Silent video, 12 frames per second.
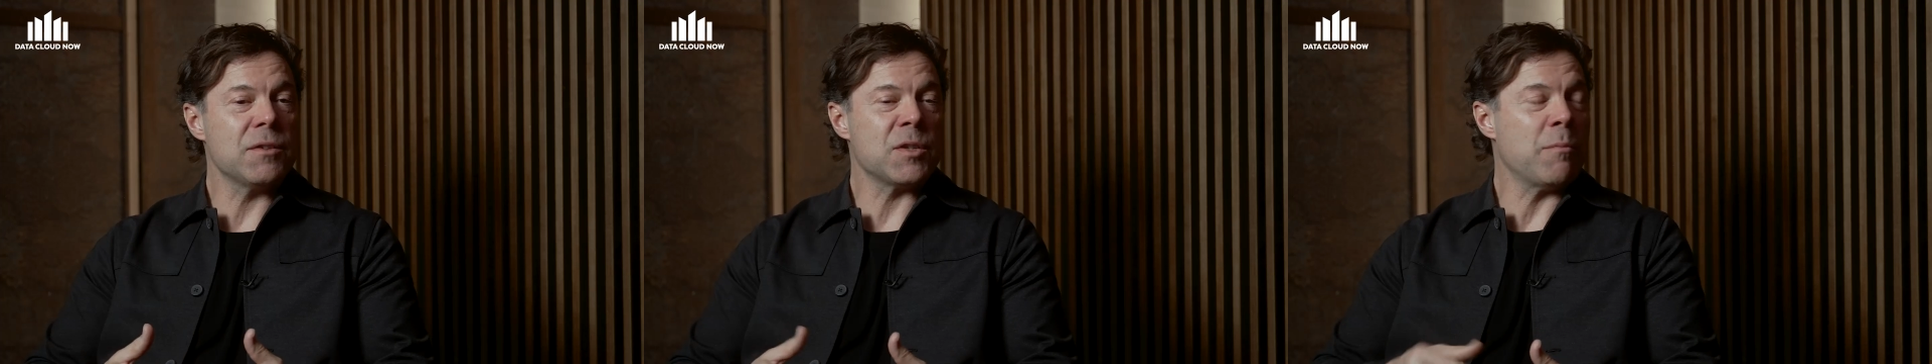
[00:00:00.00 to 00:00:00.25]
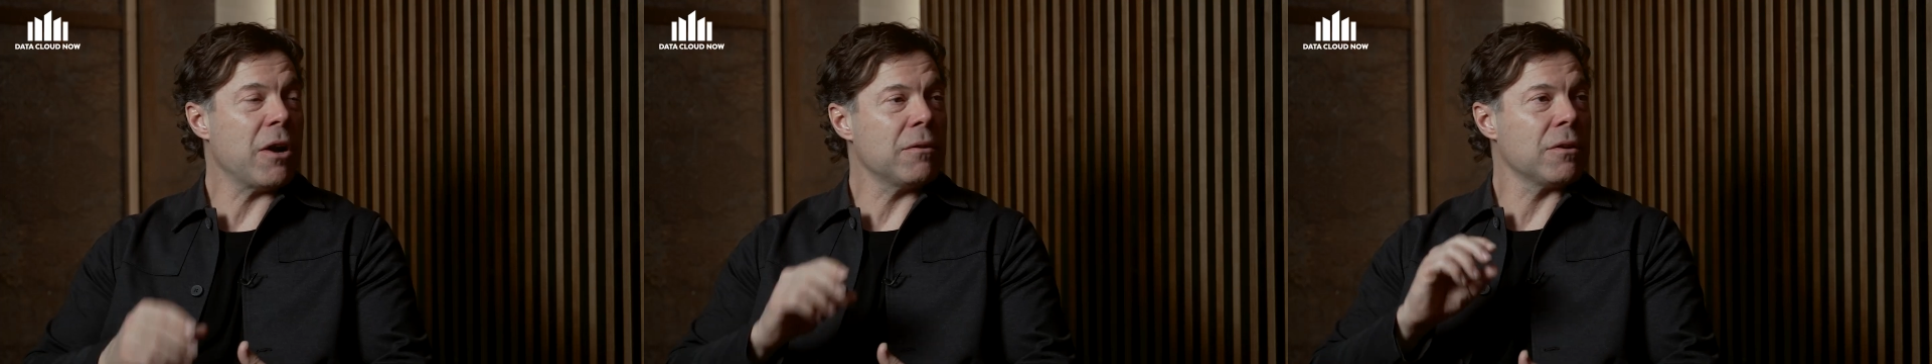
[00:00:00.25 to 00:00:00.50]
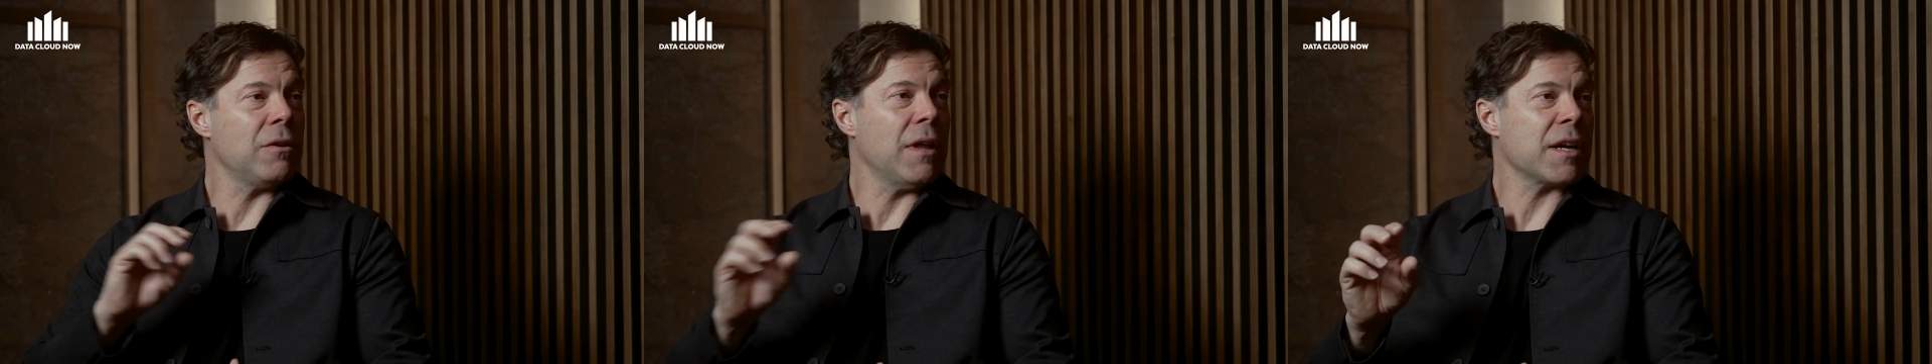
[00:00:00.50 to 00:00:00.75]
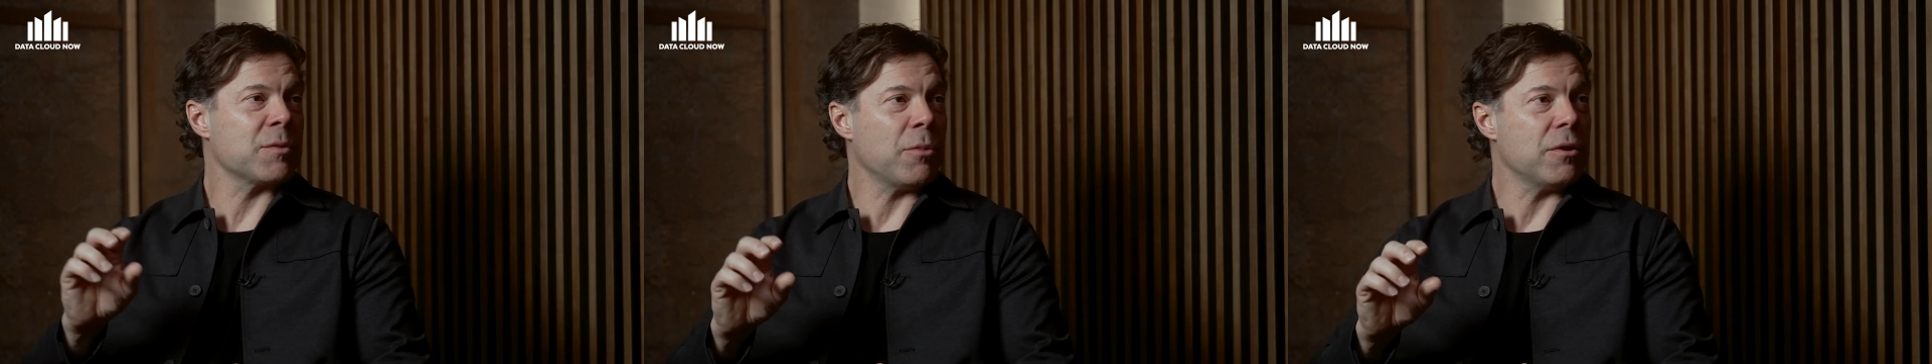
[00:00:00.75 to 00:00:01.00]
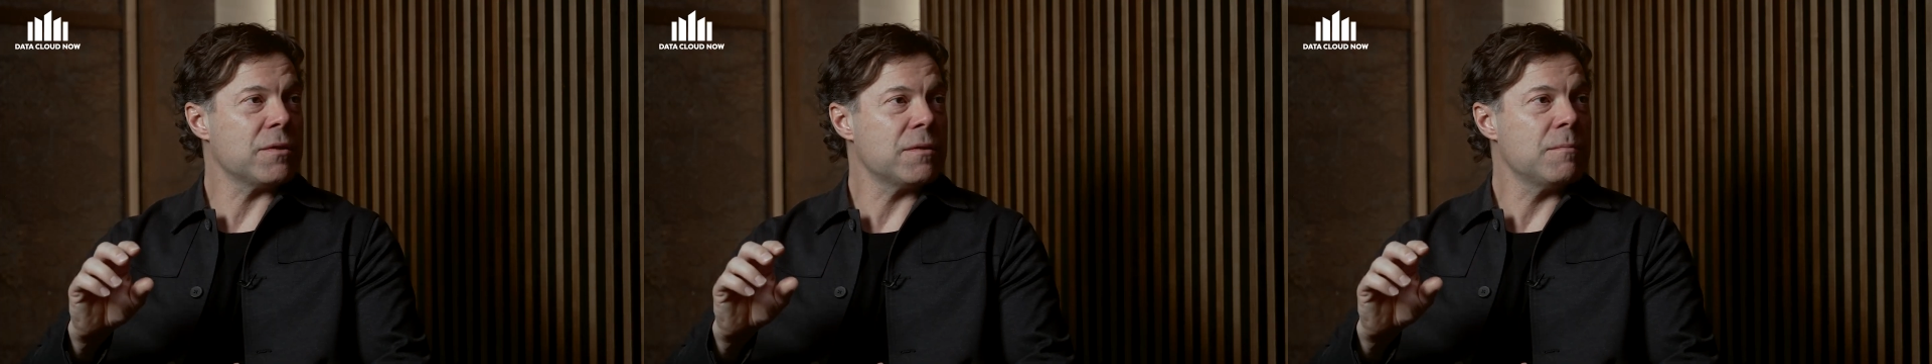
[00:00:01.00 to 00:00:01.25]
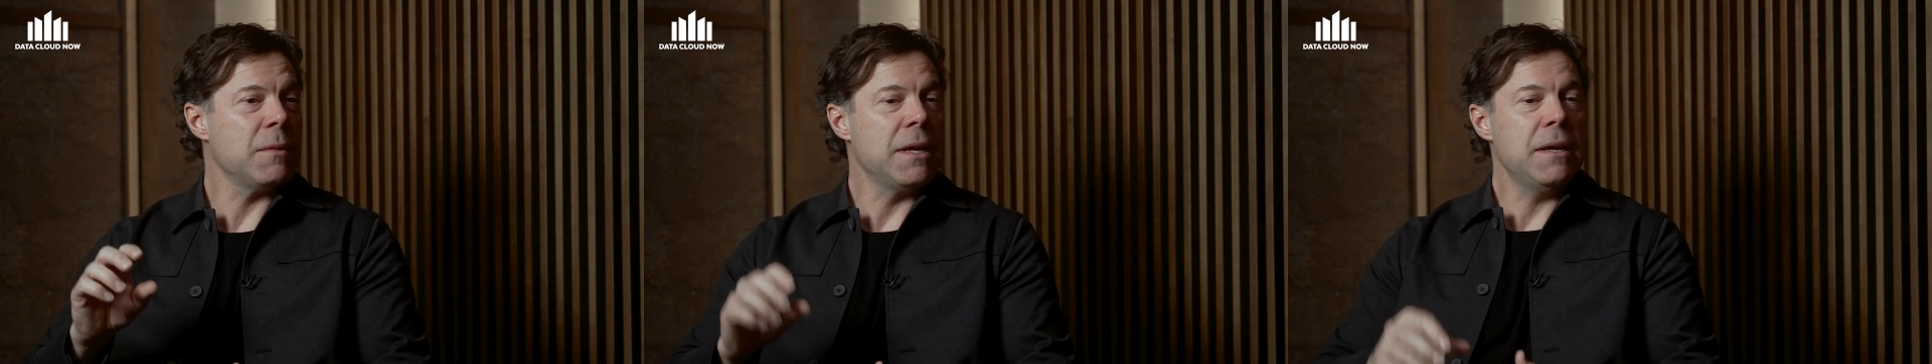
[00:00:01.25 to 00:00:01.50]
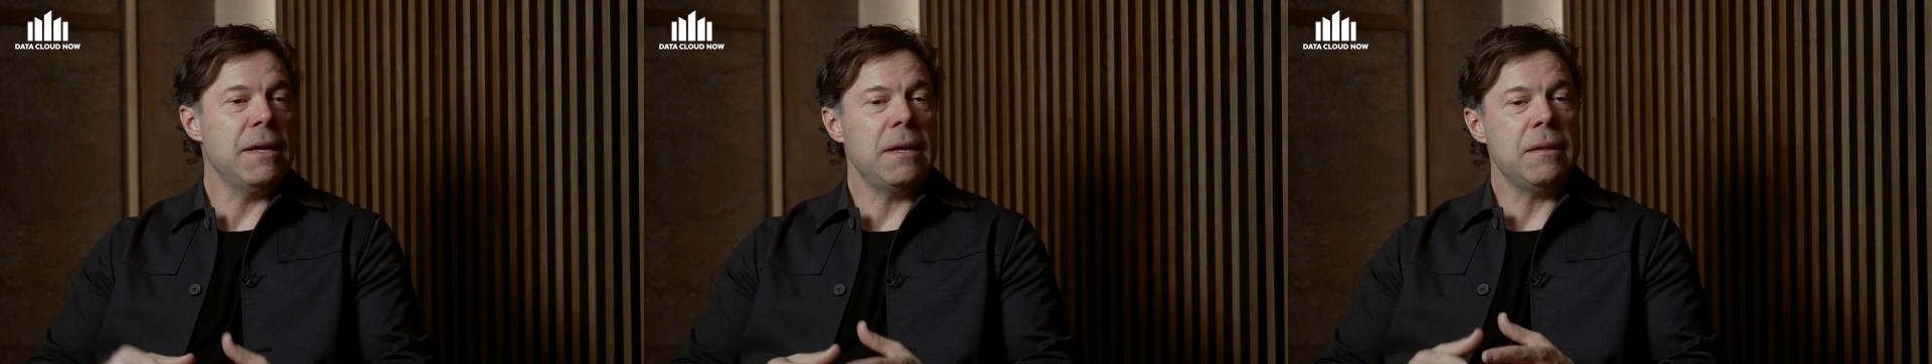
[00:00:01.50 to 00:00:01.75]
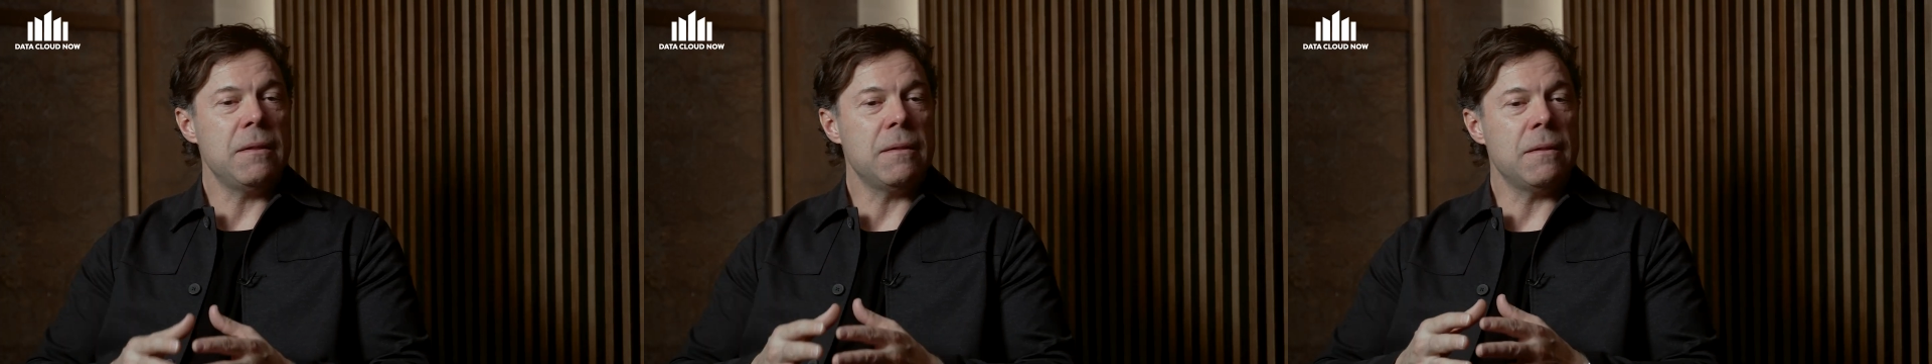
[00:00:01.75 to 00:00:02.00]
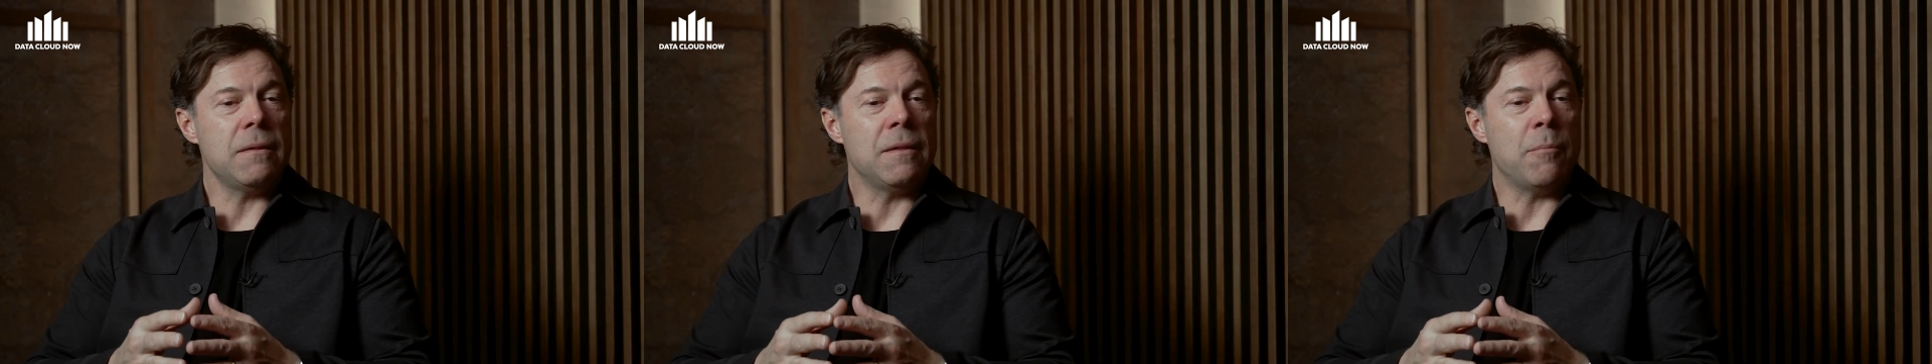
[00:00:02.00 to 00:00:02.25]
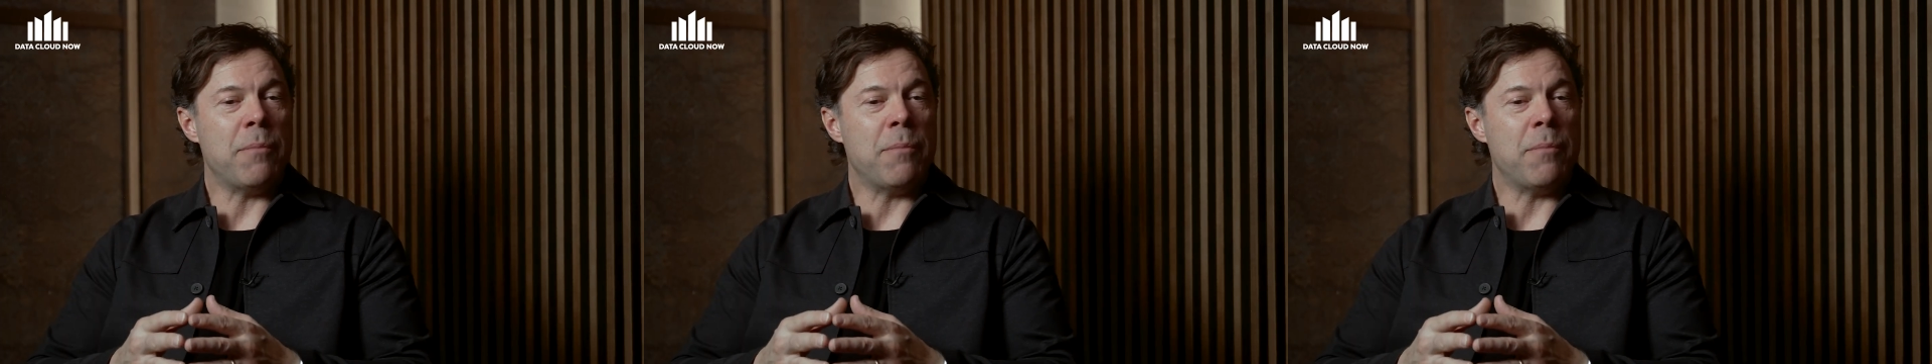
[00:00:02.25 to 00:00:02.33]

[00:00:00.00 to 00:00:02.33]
smart little experts. The